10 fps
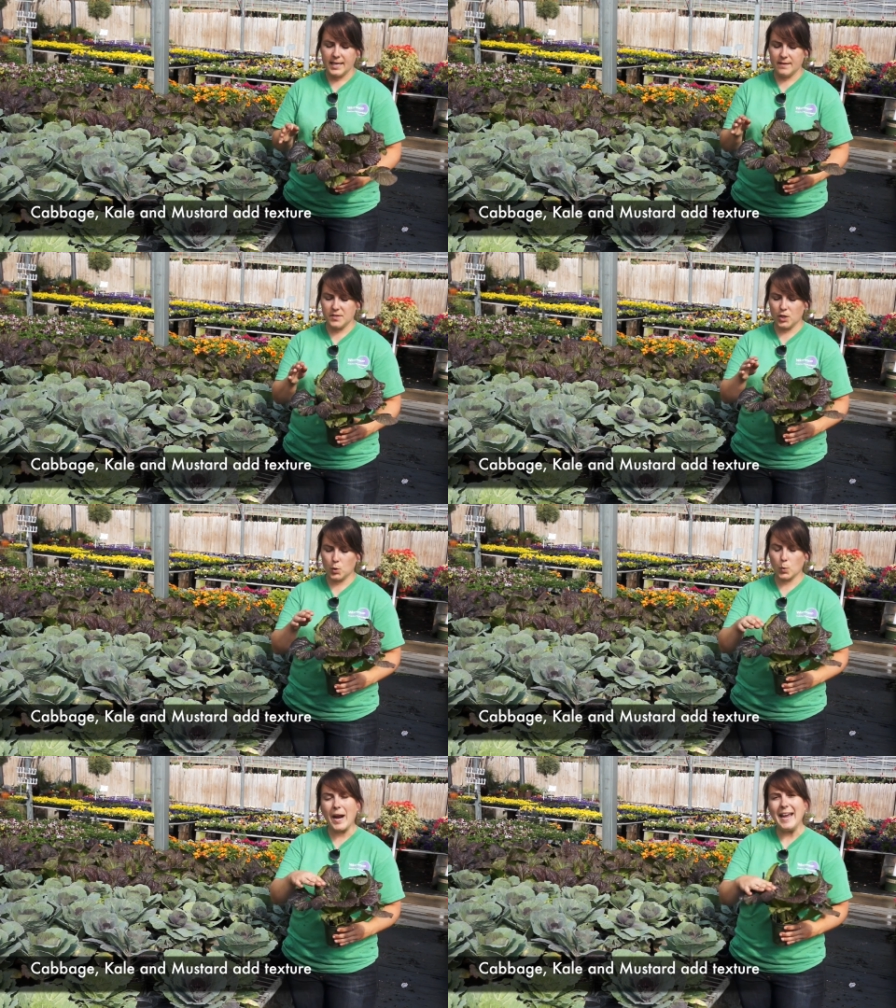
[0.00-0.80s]
Gives a
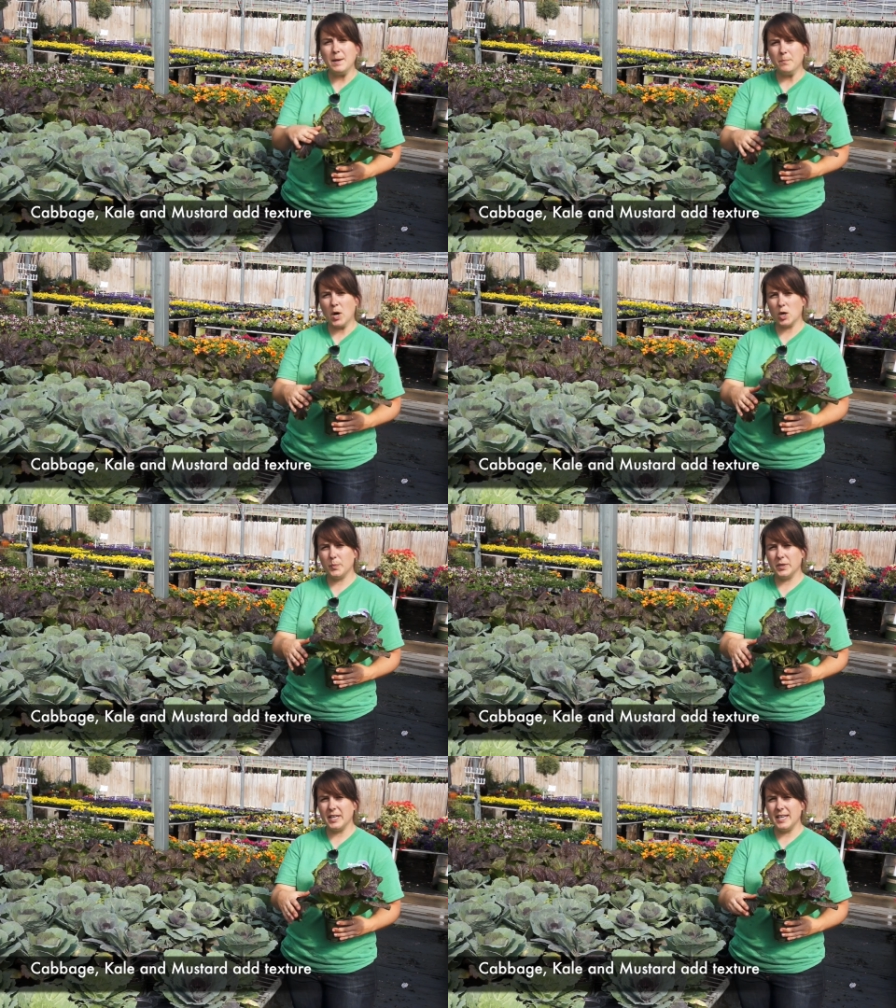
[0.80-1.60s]
great
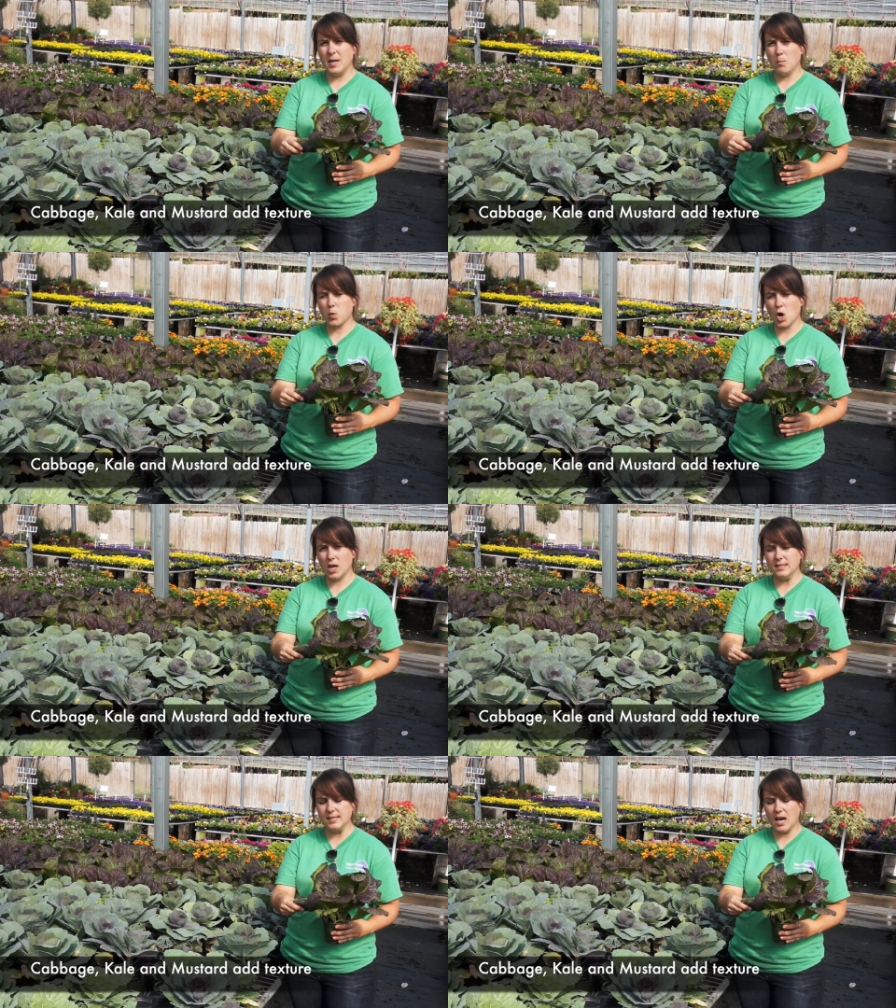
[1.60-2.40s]
purpley
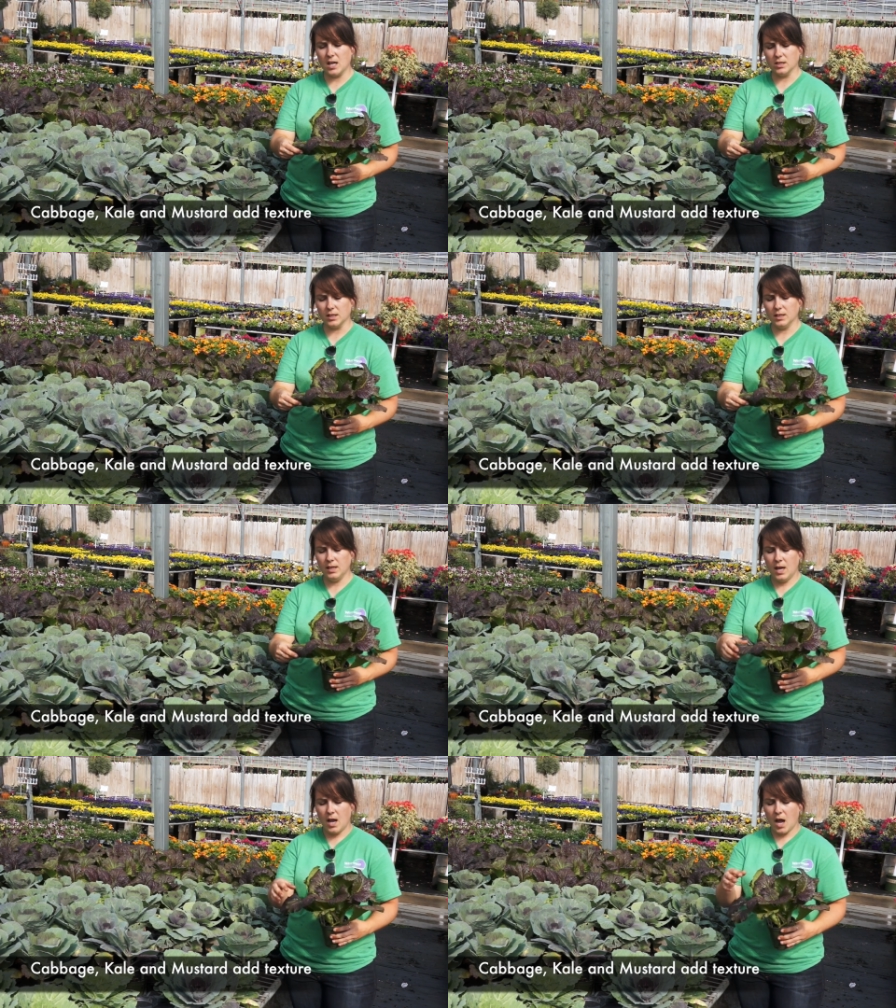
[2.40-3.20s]
bronze color,
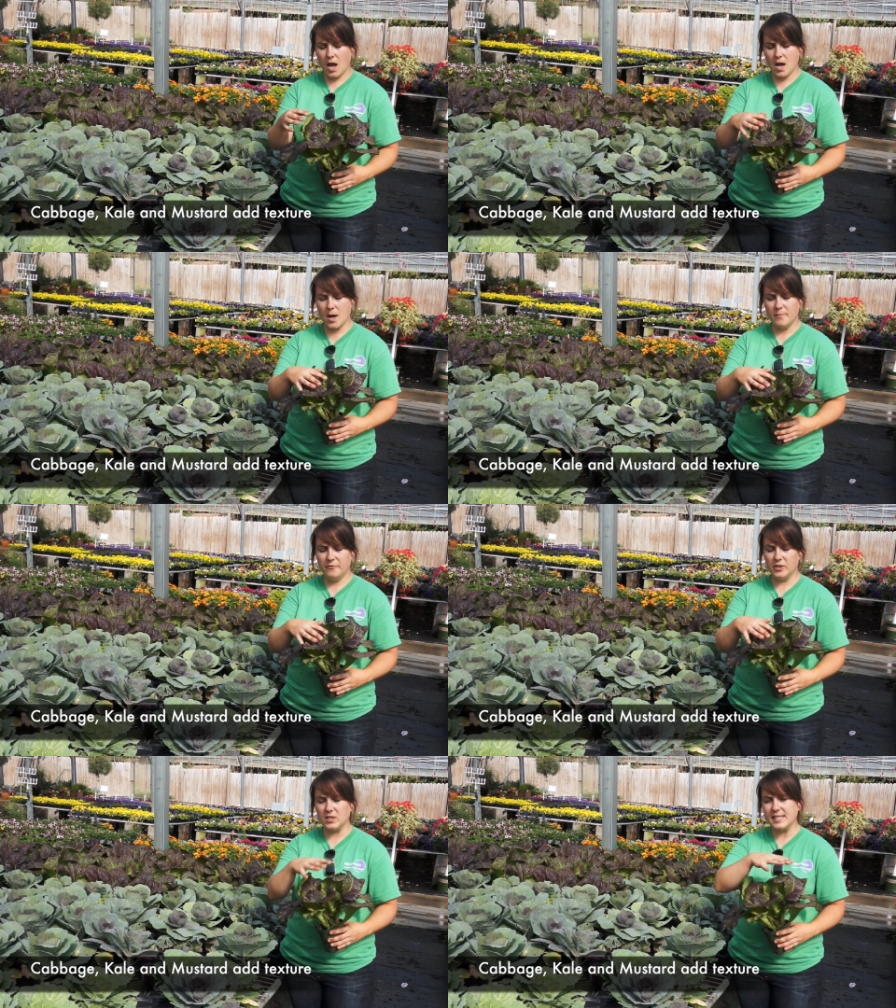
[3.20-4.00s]

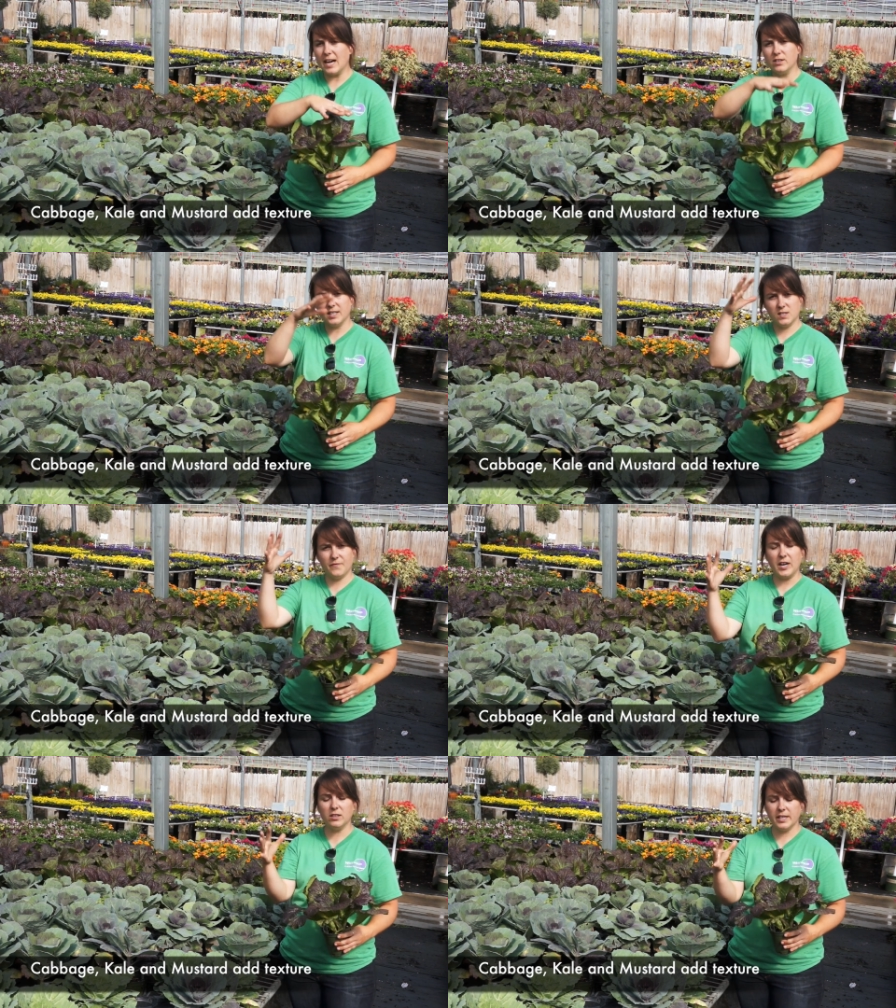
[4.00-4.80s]
fills out and gets
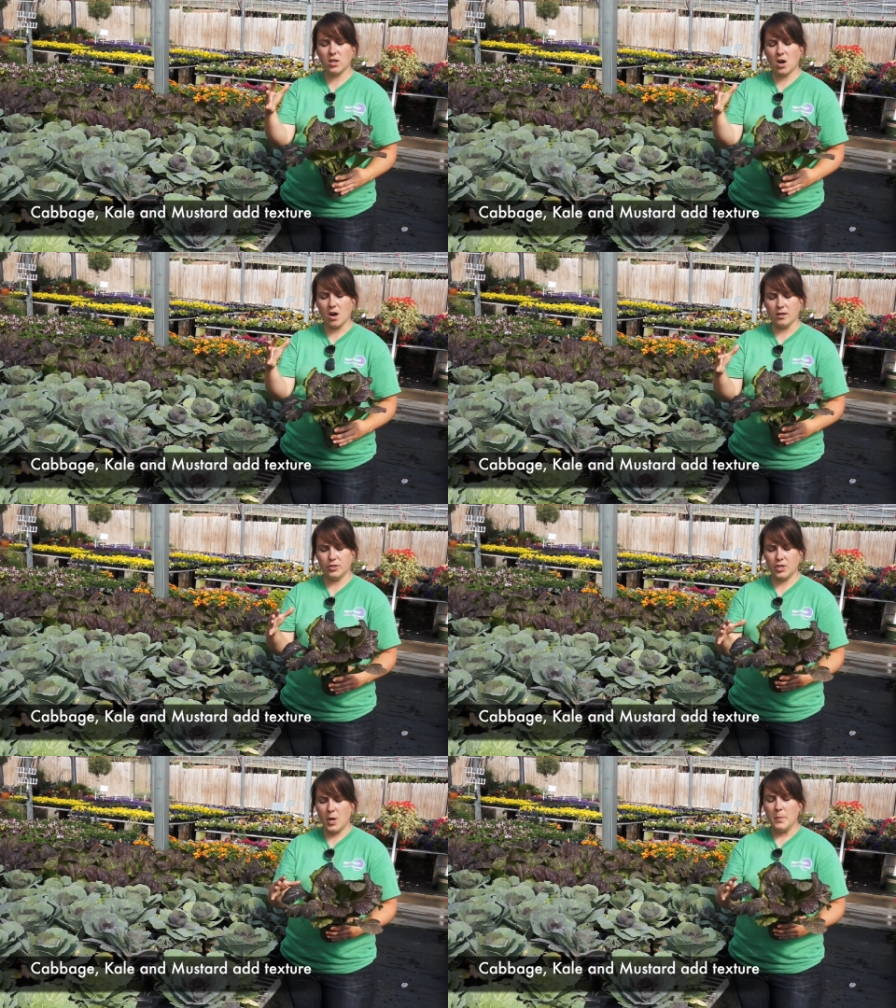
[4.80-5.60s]
fairly
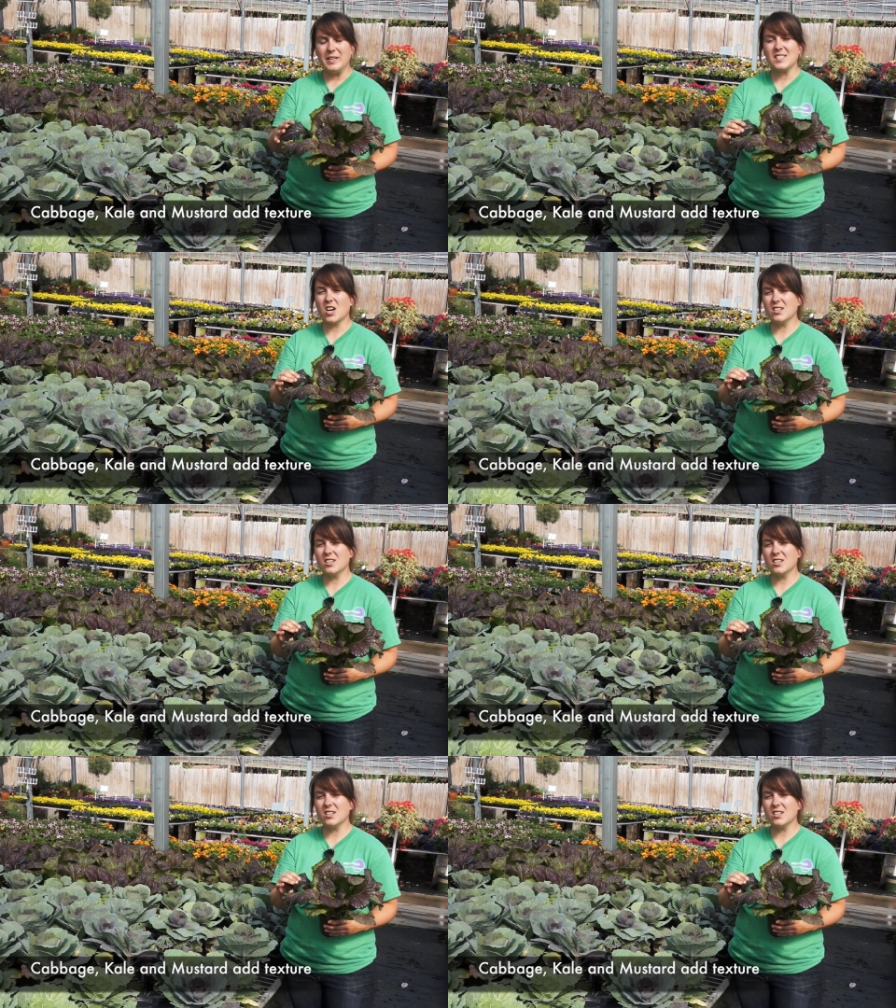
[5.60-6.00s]
large, but it's